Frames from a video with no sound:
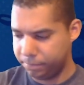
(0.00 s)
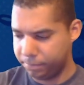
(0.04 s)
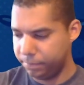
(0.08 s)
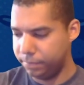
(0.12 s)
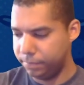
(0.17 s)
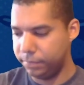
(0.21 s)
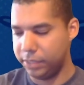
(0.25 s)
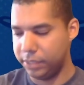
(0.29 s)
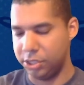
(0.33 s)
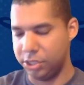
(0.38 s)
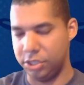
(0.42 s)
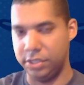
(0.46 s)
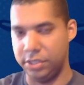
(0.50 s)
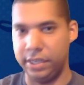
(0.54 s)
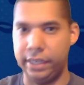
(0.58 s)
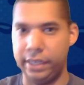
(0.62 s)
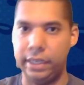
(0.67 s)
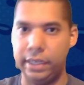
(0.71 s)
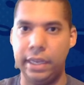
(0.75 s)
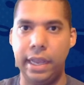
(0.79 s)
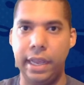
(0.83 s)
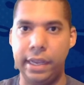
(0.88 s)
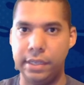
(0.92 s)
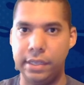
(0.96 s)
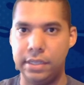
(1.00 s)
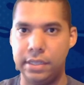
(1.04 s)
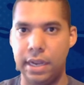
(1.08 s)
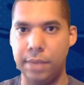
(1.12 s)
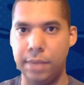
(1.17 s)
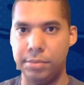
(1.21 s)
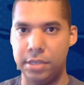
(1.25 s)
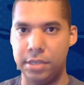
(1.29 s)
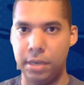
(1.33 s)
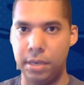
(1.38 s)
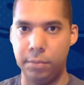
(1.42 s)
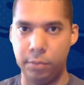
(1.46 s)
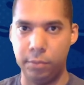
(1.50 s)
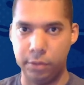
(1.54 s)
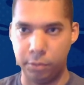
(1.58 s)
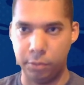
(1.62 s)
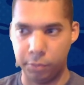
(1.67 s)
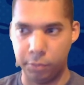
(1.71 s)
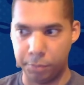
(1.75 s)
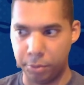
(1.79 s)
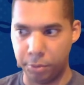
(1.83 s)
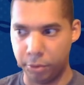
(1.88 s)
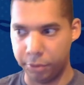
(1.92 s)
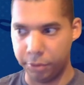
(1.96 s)
And she's like, hey, time's up, with the
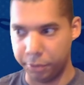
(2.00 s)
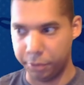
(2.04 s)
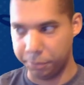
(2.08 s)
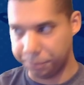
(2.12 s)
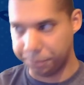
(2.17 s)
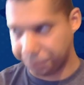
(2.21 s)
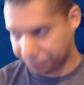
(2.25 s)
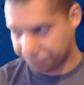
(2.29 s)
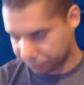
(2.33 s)
reporter.